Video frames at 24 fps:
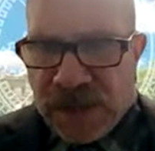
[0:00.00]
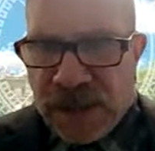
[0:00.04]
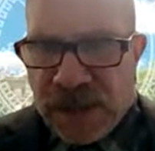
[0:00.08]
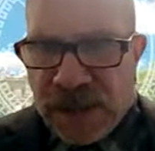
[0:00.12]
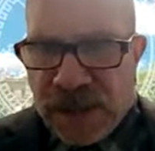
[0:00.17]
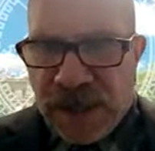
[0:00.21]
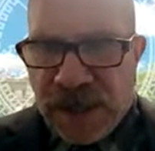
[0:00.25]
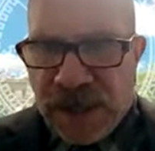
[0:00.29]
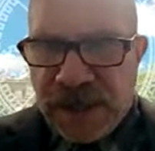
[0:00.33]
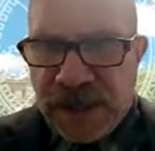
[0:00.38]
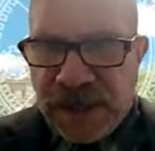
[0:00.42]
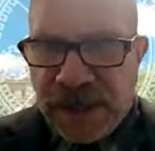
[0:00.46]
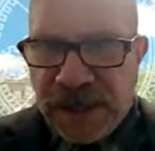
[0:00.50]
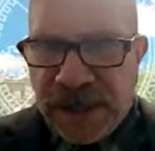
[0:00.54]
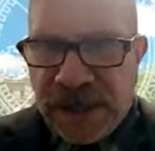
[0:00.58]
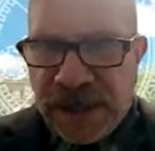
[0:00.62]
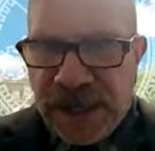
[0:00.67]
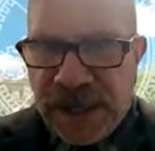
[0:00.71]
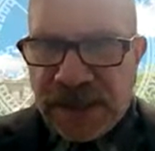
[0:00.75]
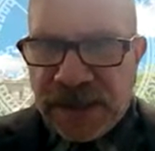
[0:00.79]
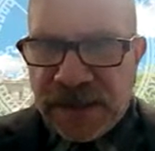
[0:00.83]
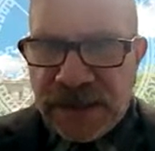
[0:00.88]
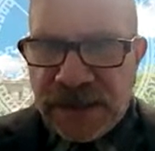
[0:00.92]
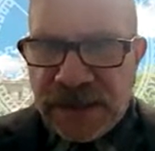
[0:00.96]
it
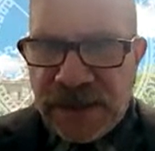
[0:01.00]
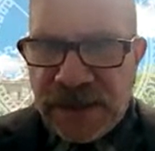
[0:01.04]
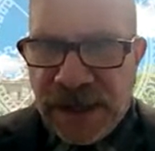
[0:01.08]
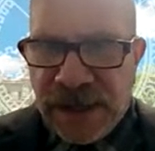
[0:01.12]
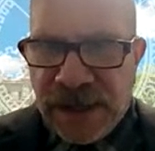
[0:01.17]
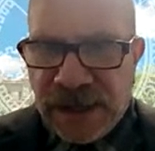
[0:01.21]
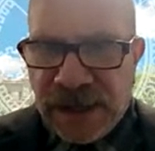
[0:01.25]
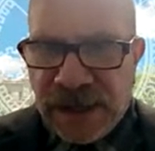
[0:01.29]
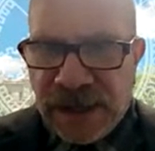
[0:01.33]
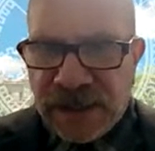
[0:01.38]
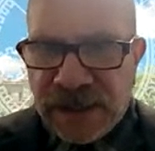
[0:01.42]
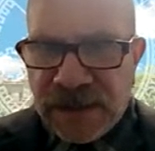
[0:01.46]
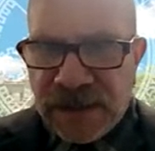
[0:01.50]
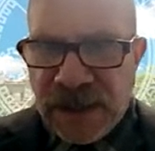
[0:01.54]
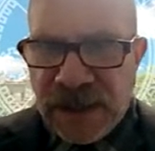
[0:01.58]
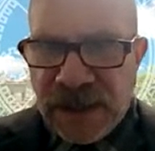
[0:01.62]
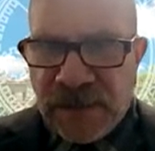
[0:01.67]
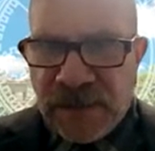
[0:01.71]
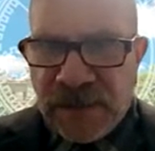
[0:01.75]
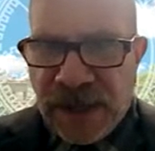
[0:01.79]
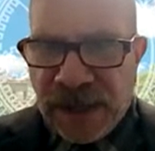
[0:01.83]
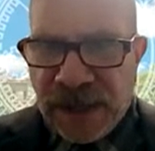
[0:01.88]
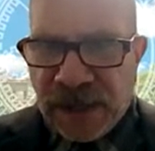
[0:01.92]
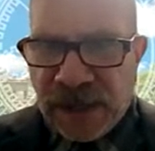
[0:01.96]
indicates that
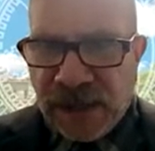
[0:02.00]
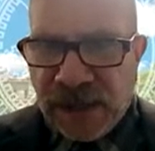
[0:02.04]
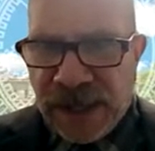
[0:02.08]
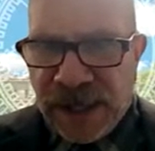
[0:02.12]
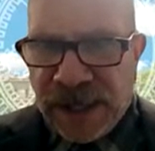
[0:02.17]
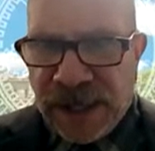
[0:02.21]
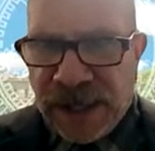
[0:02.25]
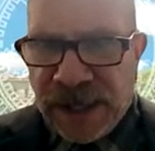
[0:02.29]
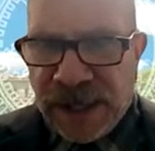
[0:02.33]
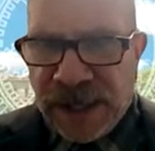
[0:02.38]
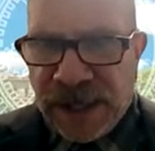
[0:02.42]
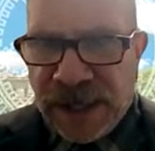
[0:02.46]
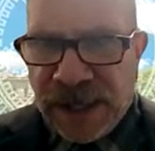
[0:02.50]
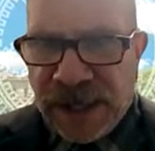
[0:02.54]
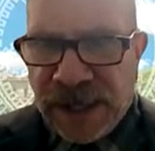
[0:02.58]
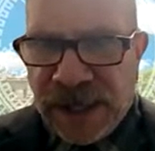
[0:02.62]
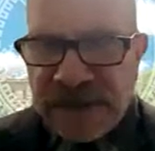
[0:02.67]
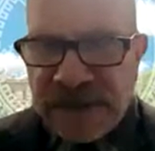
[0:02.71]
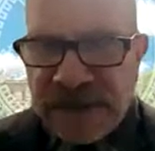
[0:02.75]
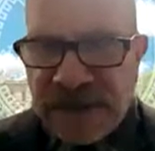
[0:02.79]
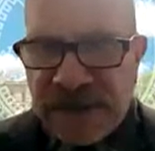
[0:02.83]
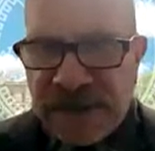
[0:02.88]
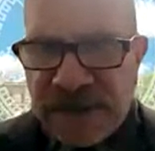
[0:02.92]
my client denies that he's